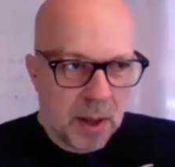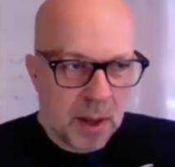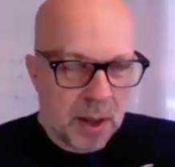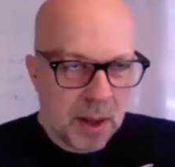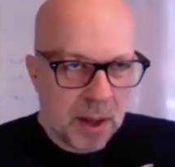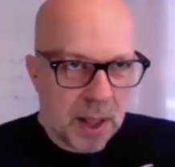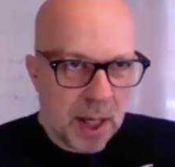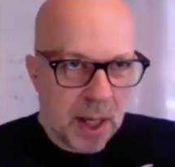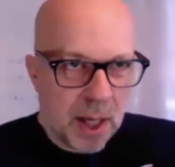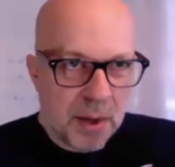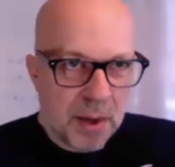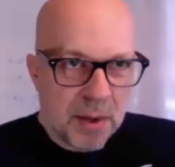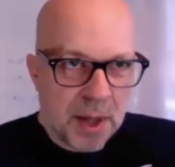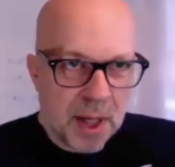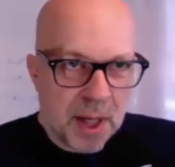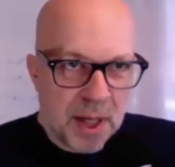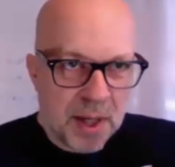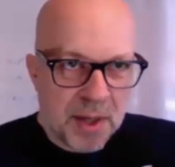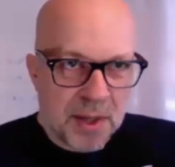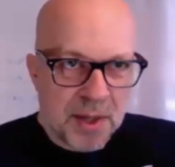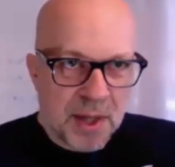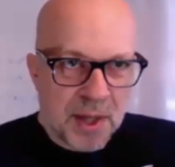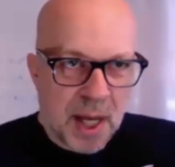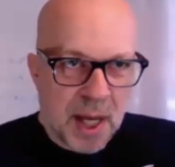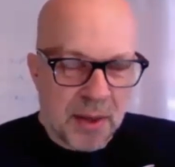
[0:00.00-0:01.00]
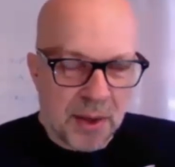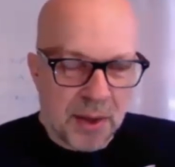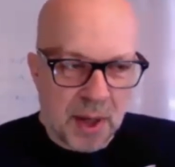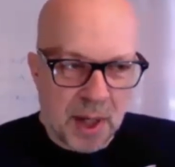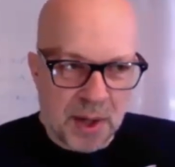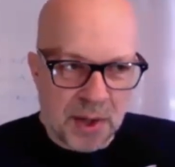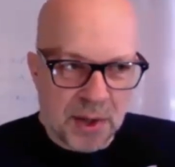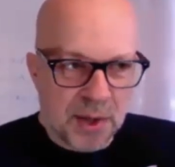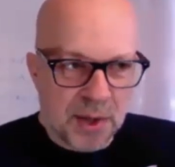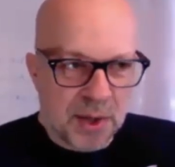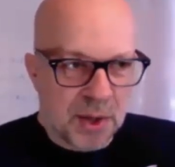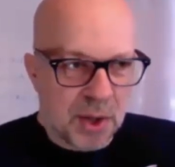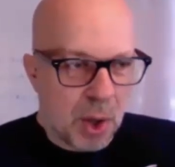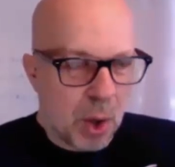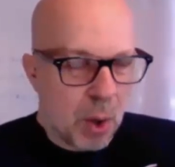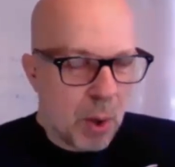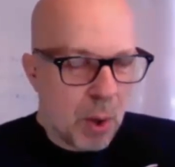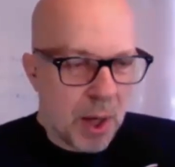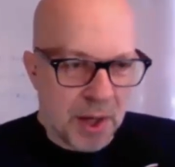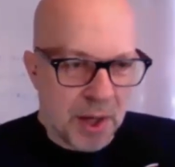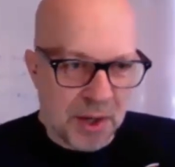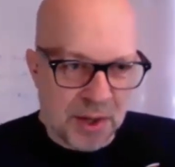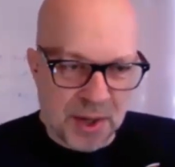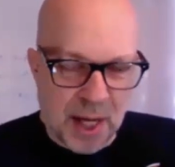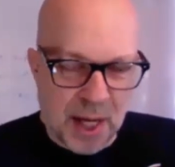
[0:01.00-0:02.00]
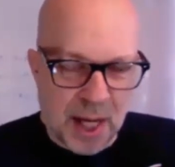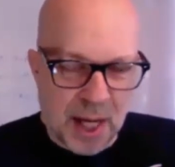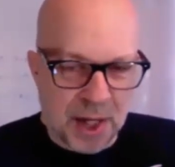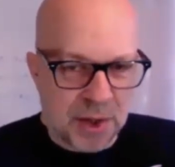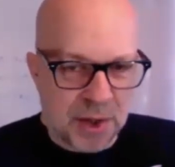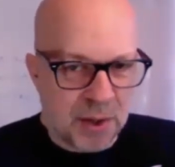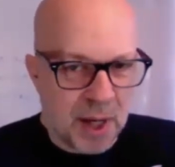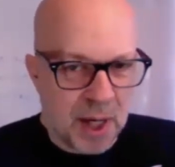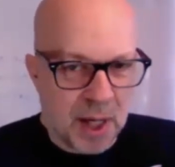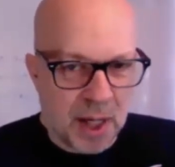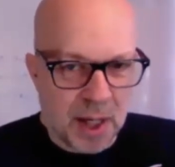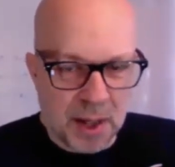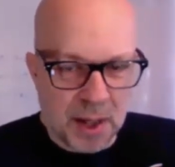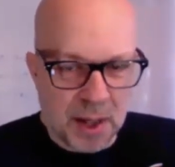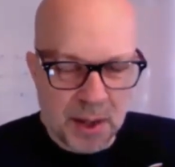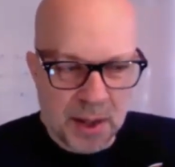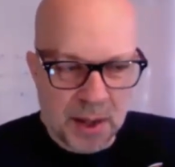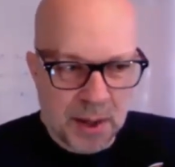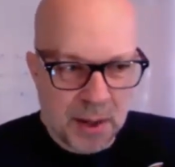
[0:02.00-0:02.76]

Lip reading: The other thing is that it's so unsaturated.